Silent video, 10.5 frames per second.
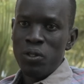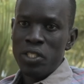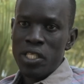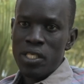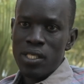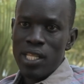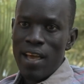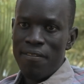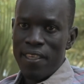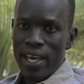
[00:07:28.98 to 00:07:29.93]
We just
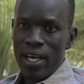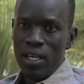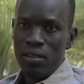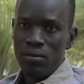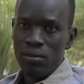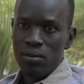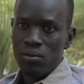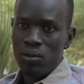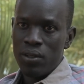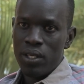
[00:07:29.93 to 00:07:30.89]
left there
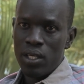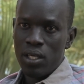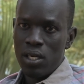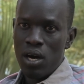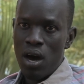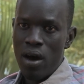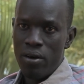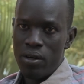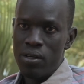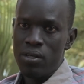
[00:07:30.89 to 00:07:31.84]
with the
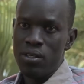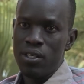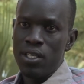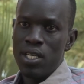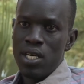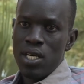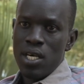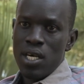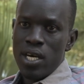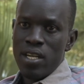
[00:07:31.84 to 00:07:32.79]
horror
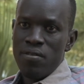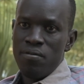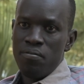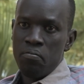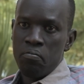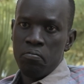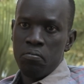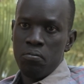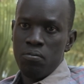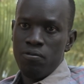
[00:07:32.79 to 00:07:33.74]
and
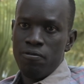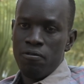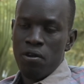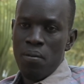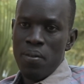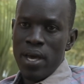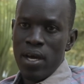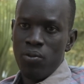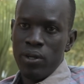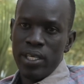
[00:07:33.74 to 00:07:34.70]
from
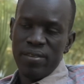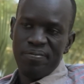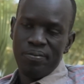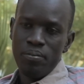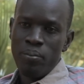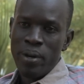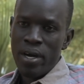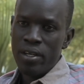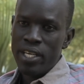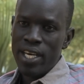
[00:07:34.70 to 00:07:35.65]
there we
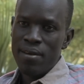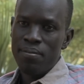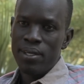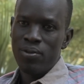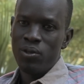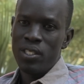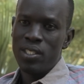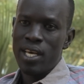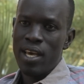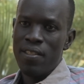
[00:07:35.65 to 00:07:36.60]
buried him and we
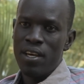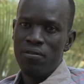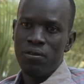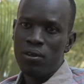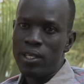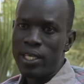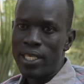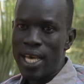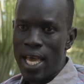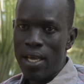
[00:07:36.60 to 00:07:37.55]
stayed there for a
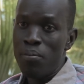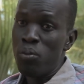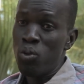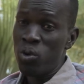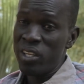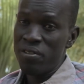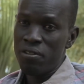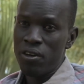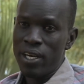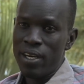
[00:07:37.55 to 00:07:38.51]
day mourning
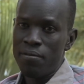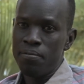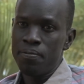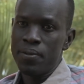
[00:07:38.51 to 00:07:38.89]
for him